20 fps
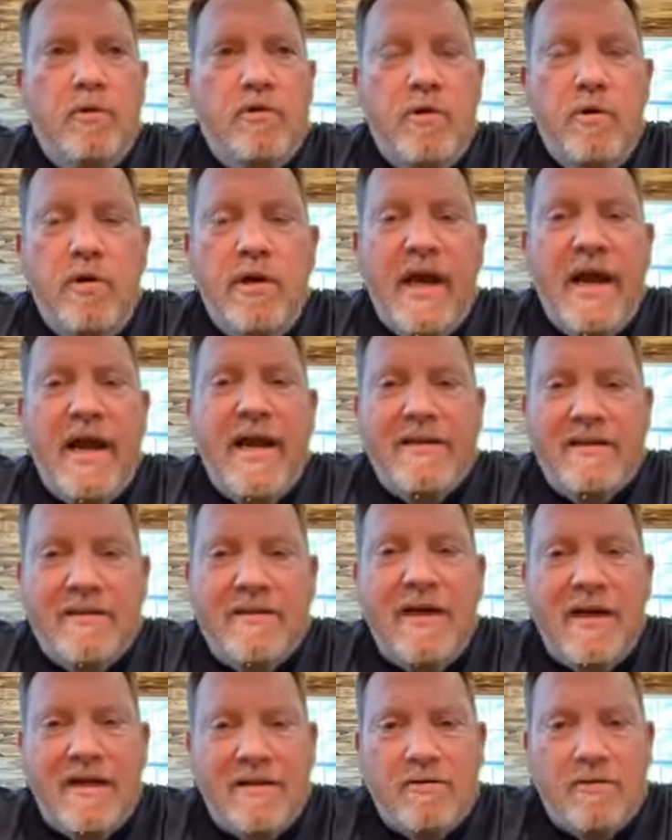was doing a hand
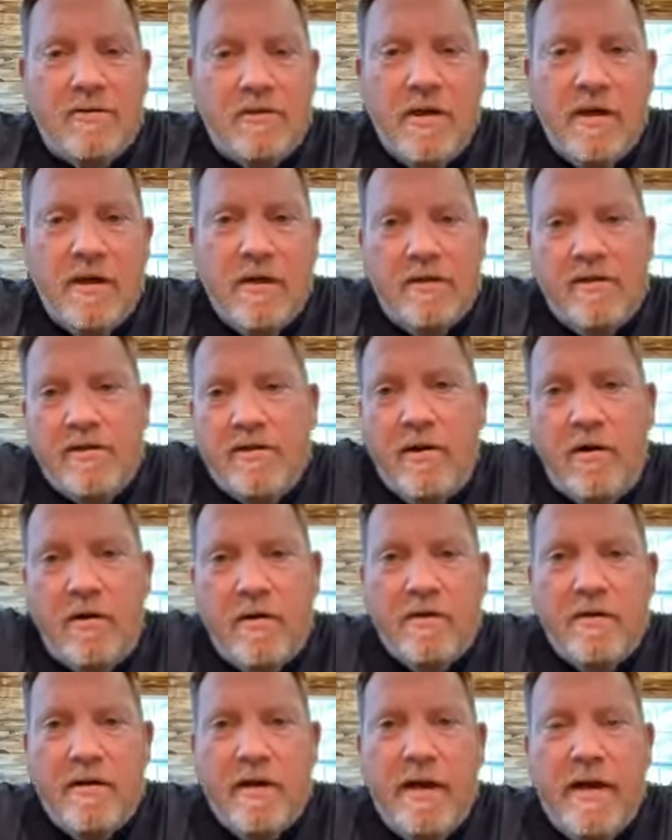cycle study,
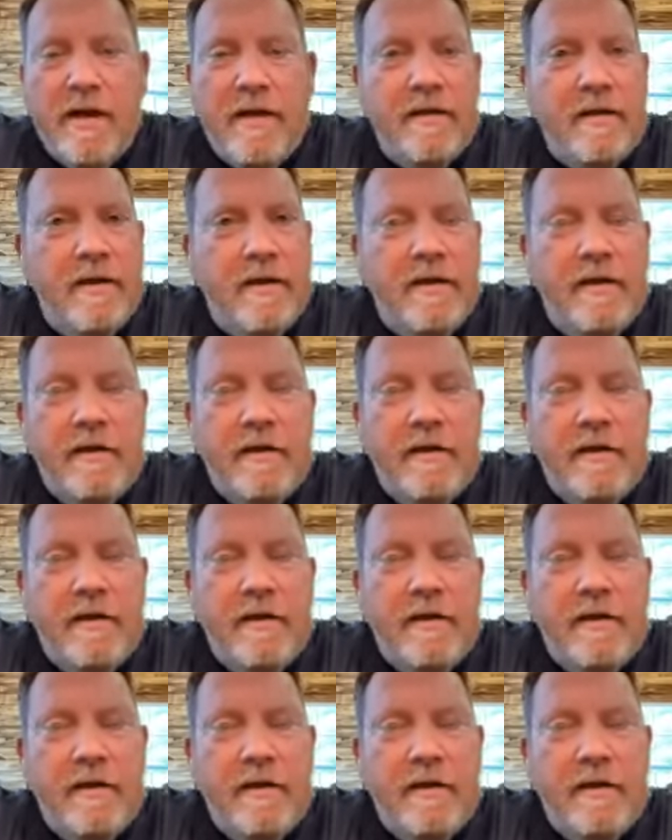started that, hmm.